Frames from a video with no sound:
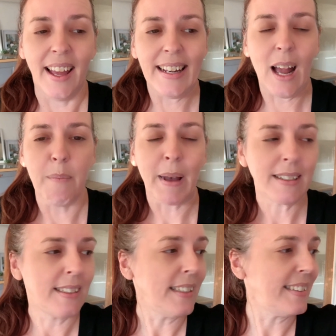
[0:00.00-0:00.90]
Now I'm back to
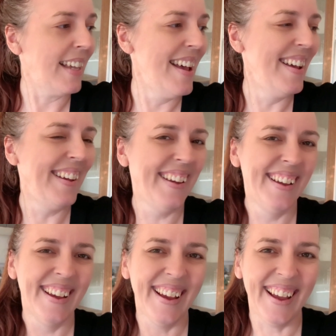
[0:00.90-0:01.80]
this.
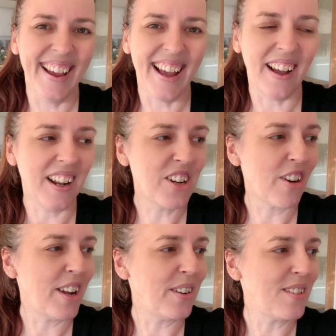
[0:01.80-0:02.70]
I'm going to try
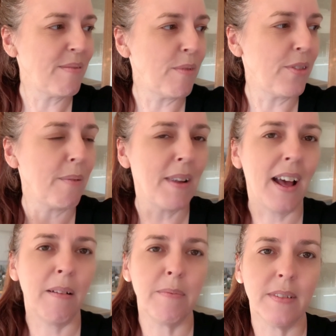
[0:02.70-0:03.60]
and do some more
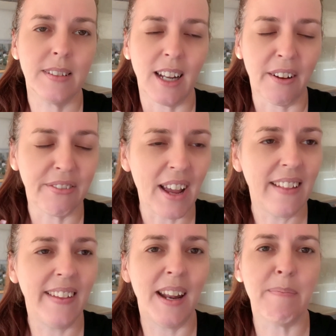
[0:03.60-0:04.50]
thumbnail stuff
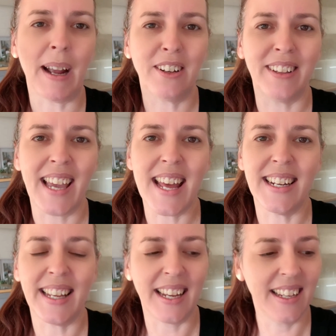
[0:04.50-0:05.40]
and then back to the
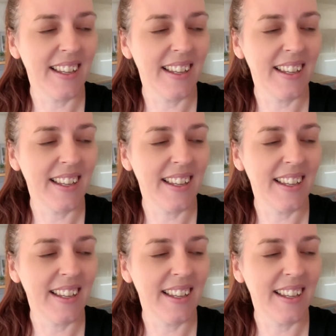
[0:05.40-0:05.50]
editing.